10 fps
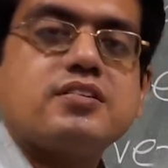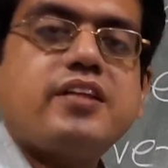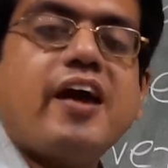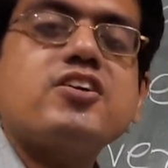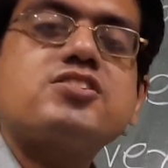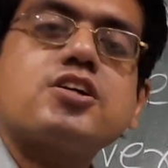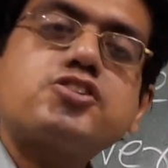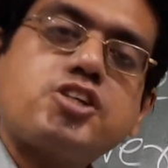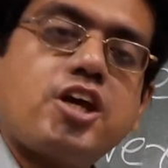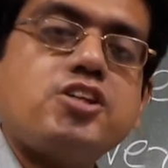There is
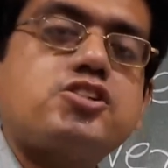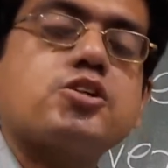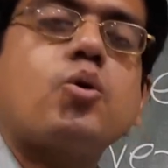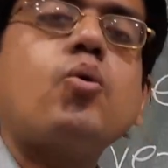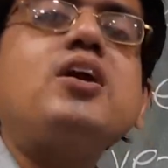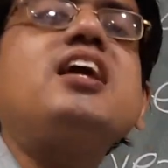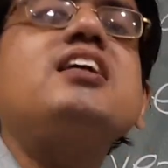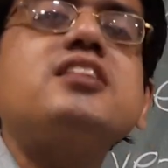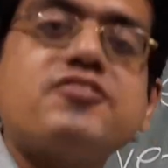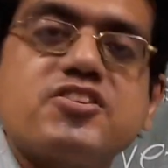a change only
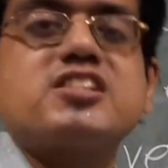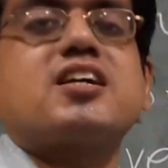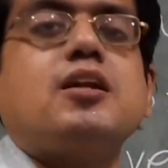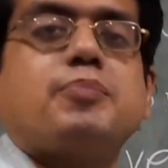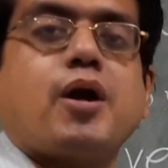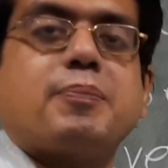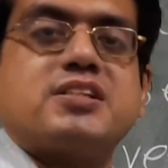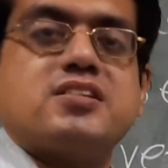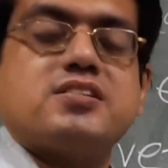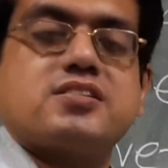in the physical
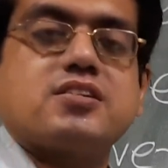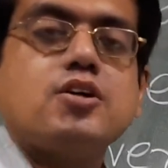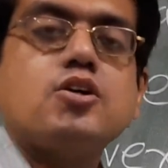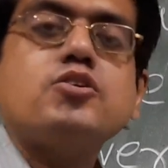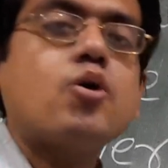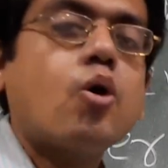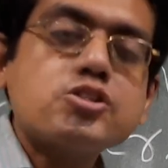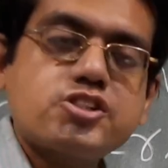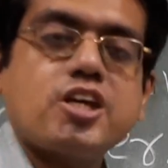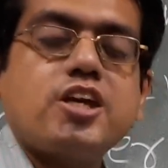properties,
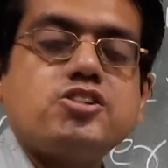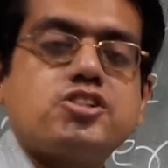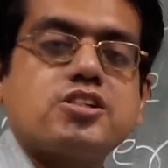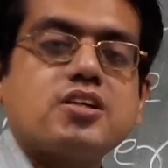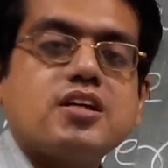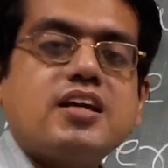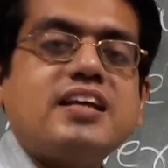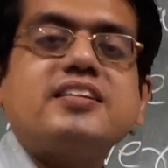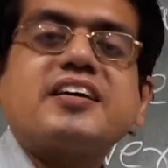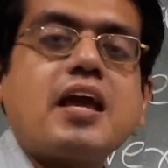no change
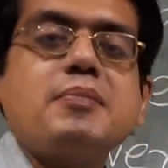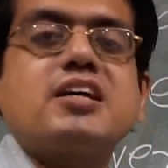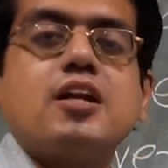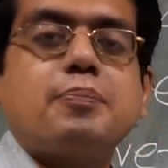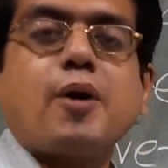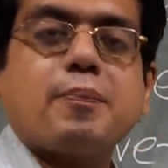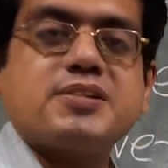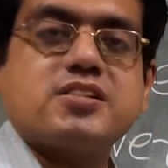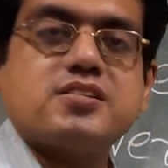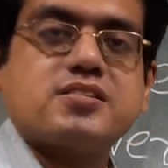in the chemical
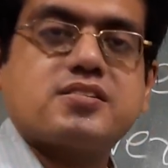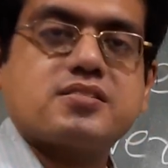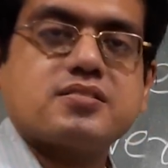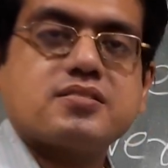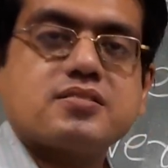properties.